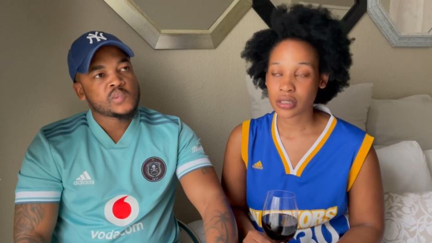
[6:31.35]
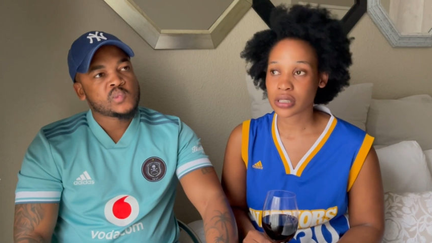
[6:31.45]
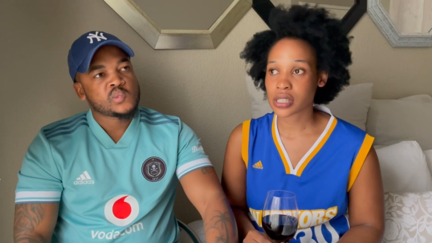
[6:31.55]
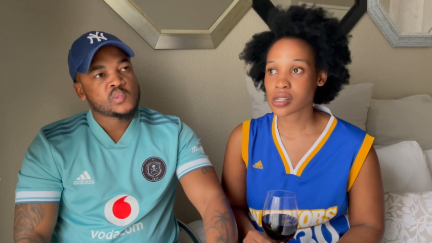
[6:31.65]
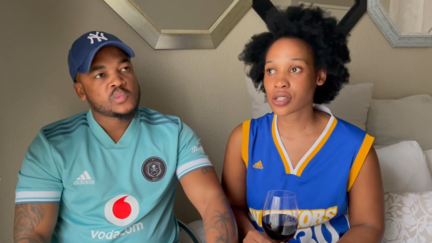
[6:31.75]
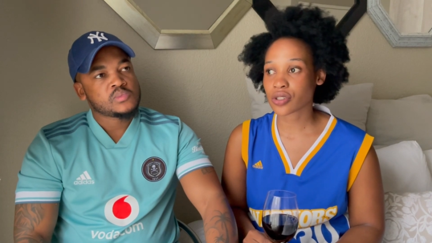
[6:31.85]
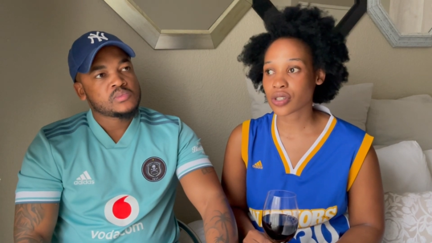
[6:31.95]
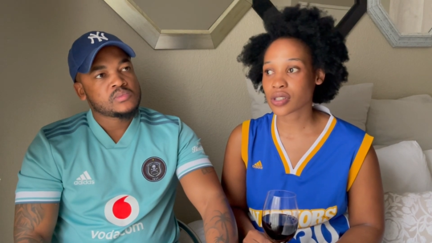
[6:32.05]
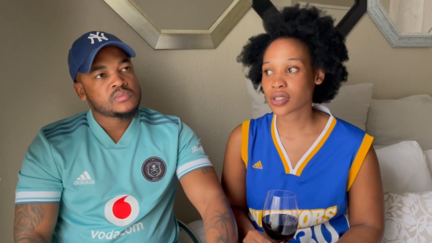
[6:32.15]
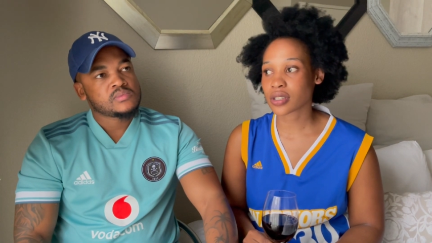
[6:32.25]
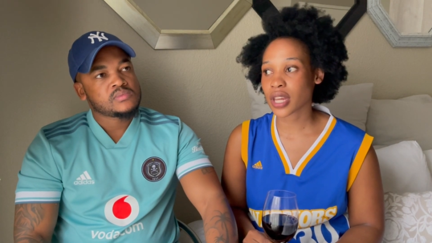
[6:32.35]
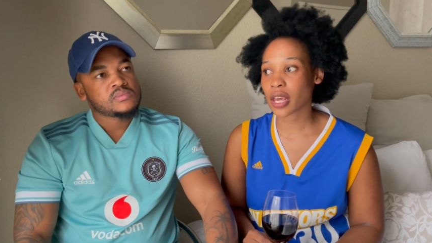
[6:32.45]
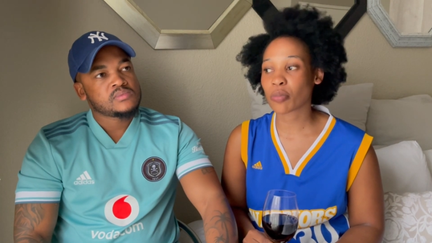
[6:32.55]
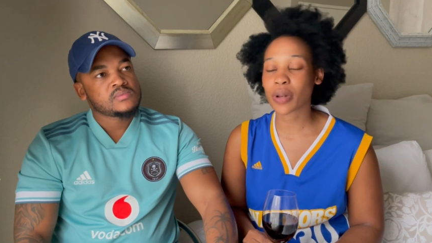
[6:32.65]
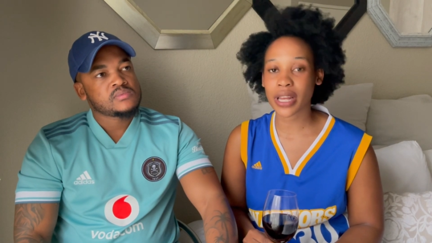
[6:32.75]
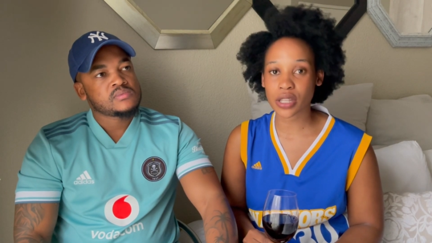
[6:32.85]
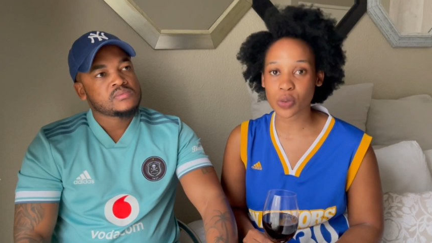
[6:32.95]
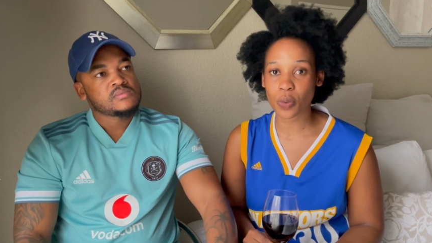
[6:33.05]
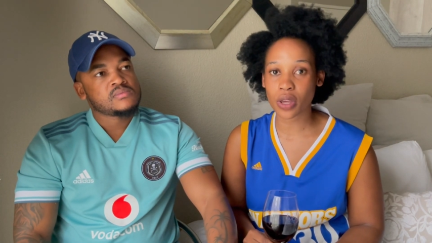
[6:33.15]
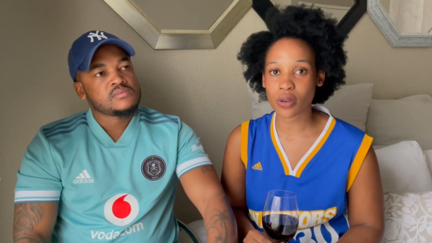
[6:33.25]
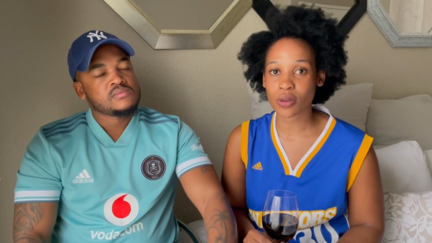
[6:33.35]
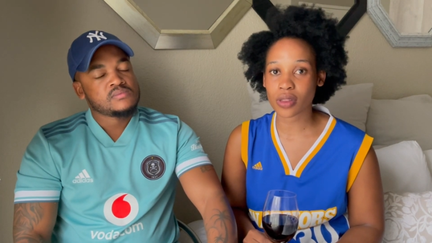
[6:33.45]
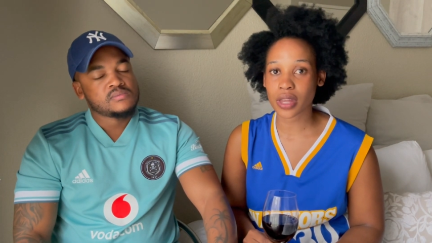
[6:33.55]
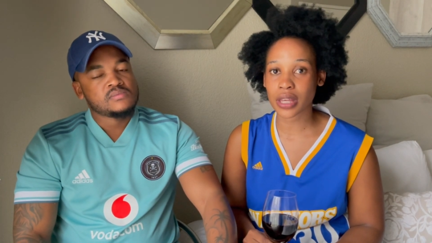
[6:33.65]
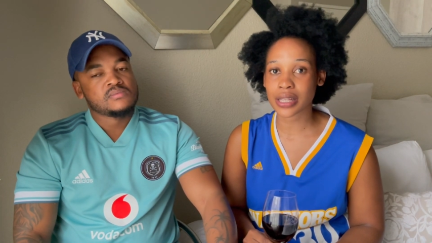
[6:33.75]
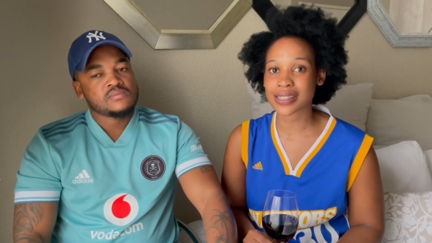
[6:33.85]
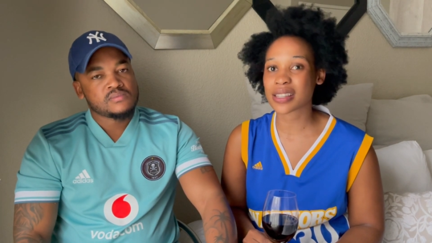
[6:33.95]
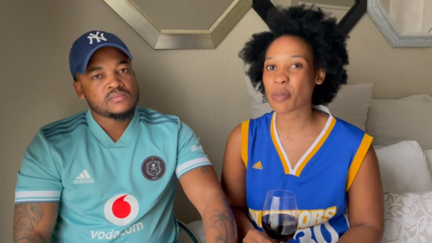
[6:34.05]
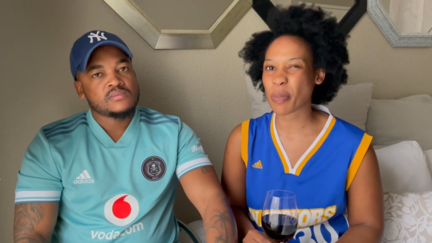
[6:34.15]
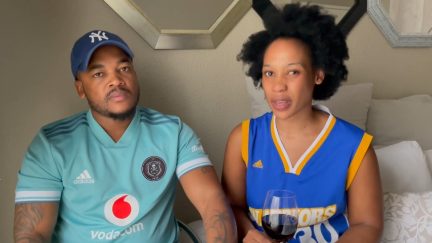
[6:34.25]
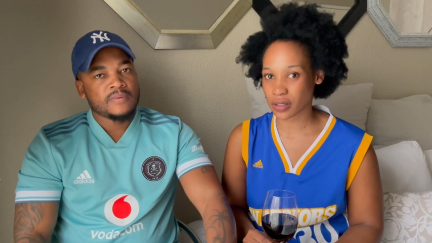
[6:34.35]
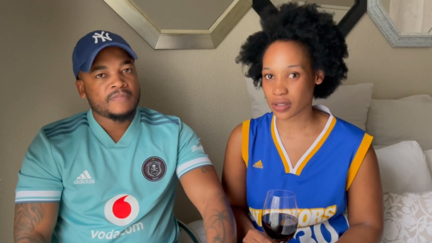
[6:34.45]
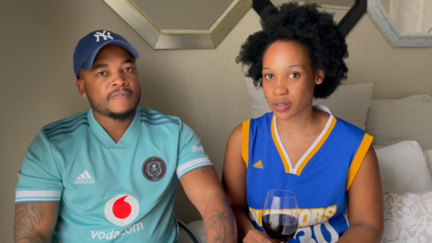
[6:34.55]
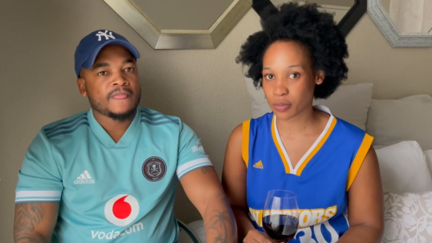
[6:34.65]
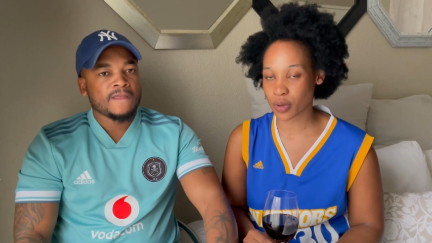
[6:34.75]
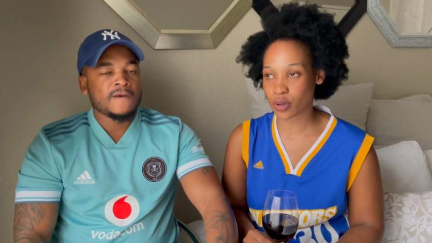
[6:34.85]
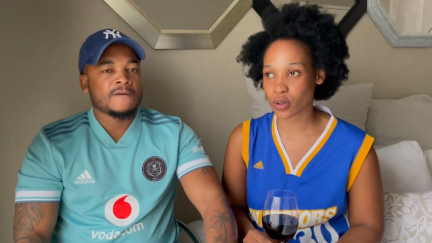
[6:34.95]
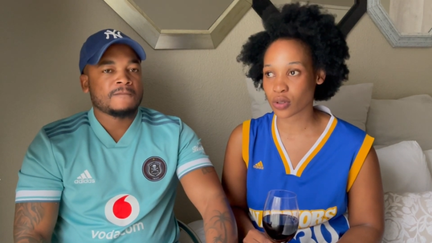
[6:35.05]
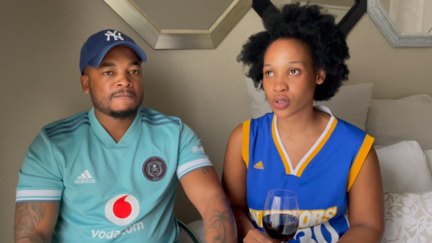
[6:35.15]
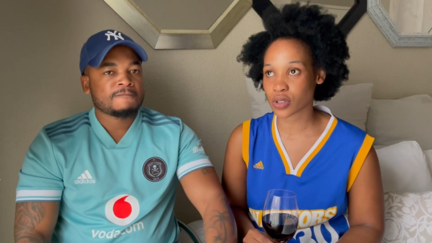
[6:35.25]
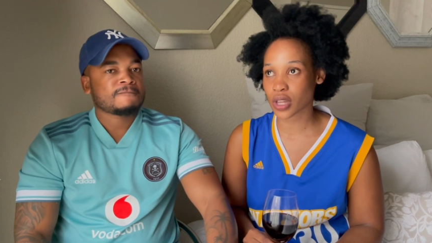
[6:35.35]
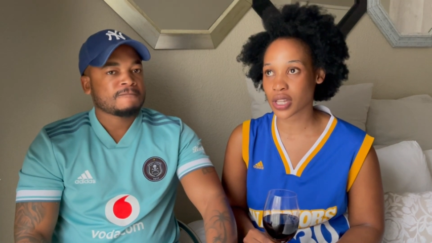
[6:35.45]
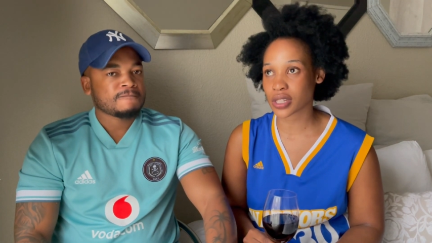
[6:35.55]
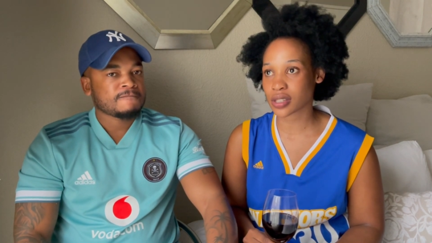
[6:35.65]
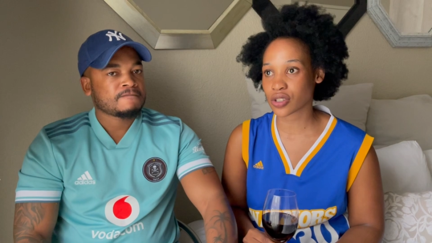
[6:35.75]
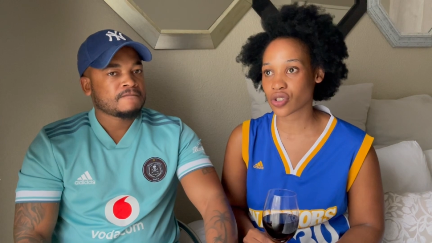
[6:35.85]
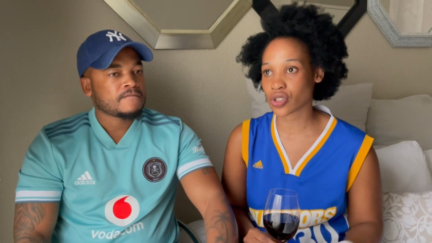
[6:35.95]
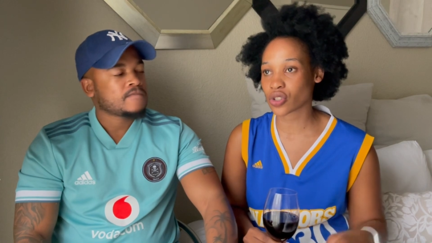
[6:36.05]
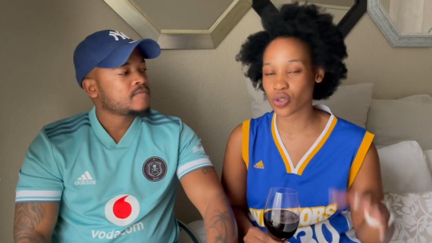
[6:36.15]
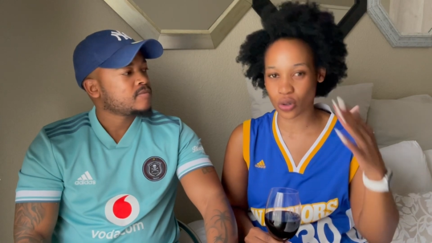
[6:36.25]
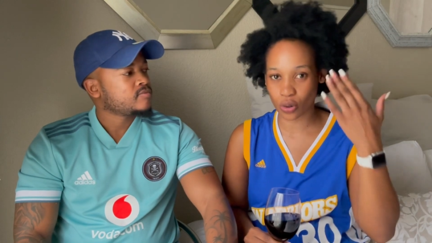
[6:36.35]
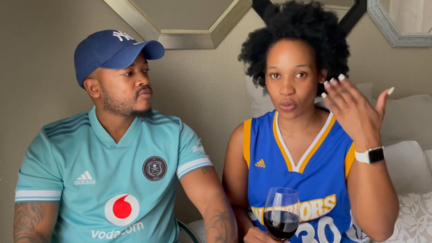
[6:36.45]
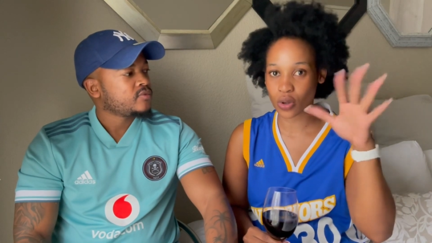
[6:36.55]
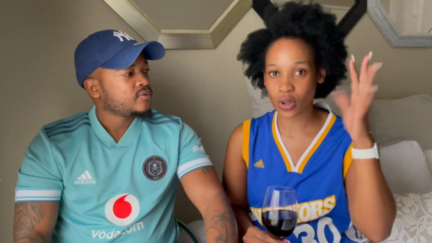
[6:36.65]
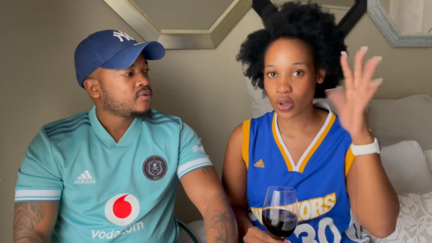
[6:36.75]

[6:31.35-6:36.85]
Speaker 1: Decisions take place where you think mm. it's the best because yeah. that's just you know